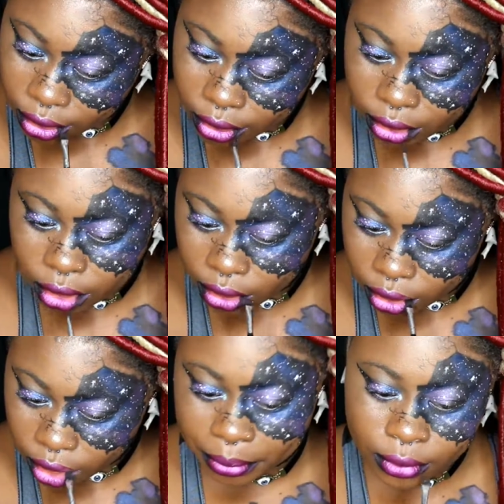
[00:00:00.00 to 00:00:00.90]
don't
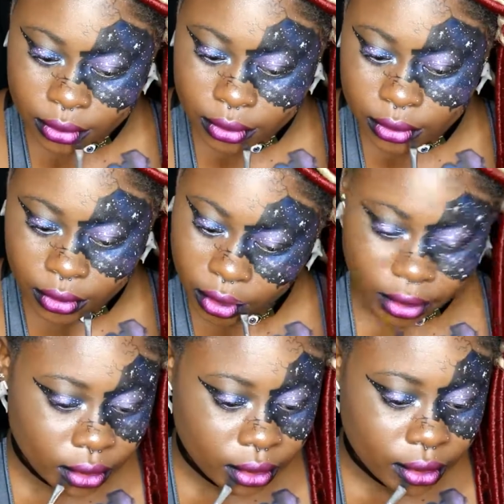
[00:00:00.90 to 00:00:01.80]
use a brush like this.
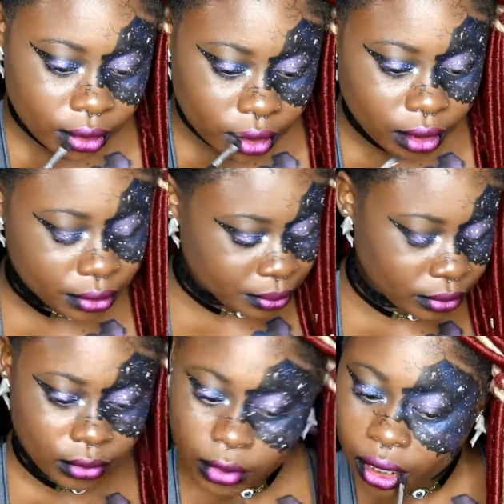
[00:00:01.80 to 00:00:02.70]
I just
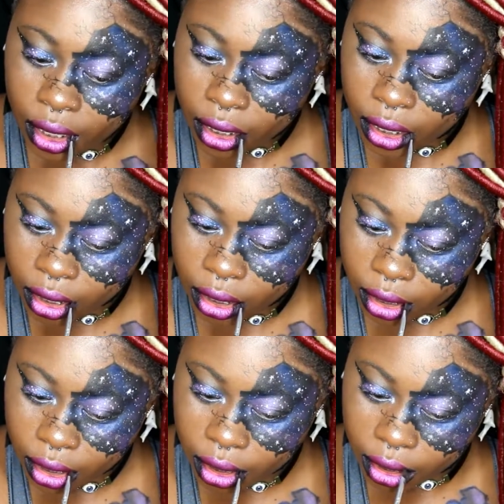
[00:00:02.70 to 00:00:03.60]
picked up the first clean
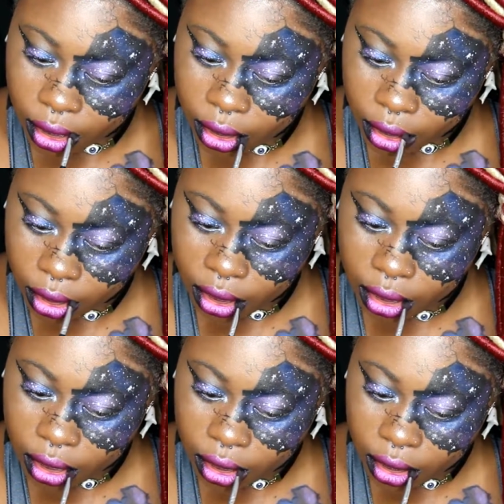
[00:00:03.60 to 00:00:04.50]
brush that I saw
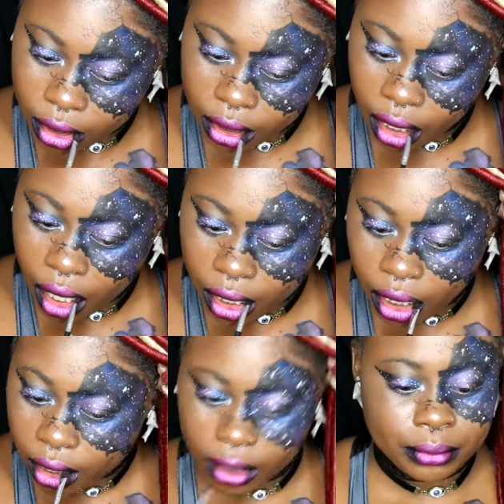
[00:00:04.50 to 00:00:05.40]
and I used
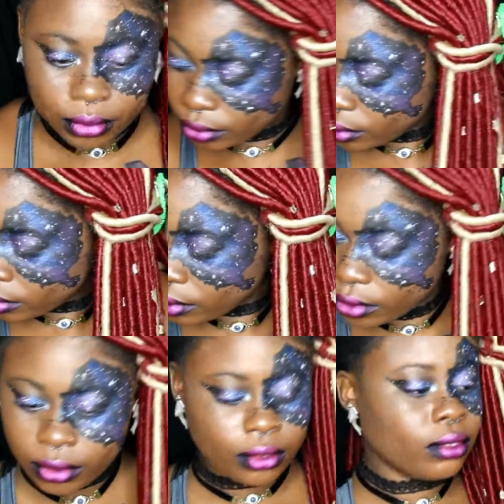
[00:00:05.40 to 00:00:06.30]
it, but use a lip
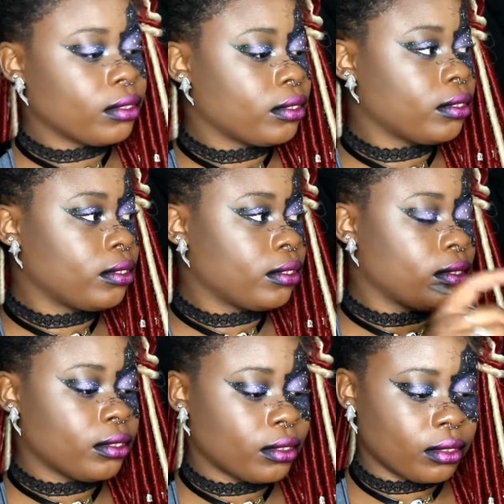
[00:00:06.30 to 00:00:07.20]
brush or
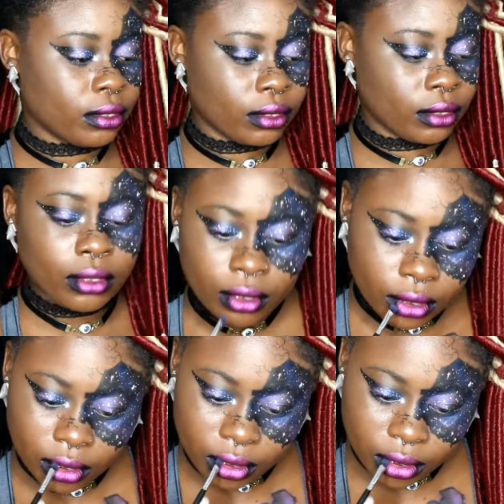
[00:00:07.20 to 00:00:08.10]
like a small
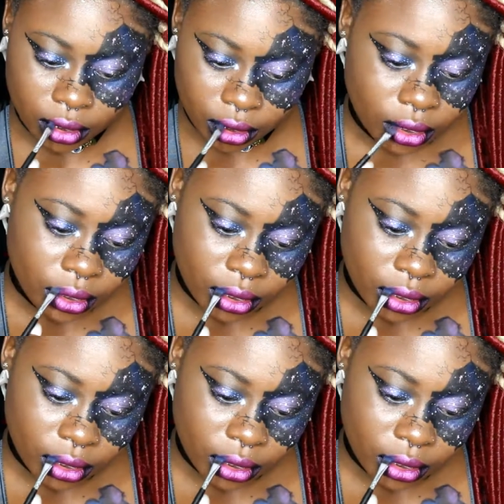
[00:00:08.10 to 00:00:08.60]
concealer brush.